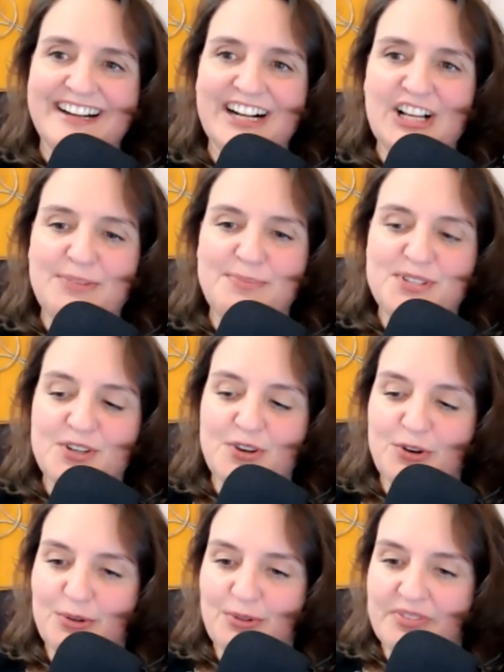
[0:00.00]
um,
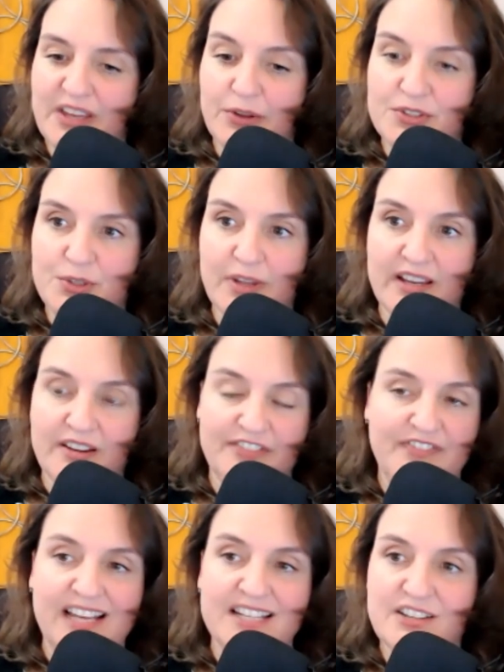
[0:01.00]
so they'll do like a
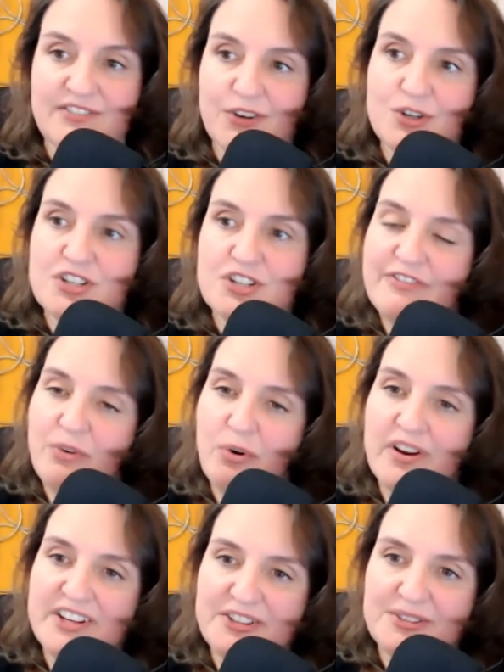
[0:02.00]
fancy version for
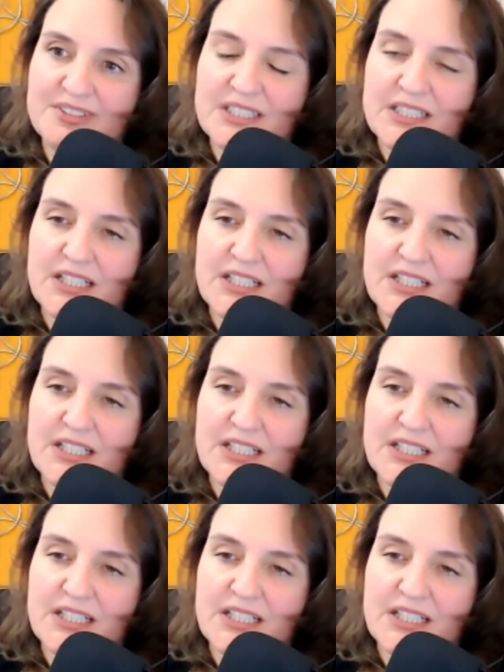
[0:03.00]
you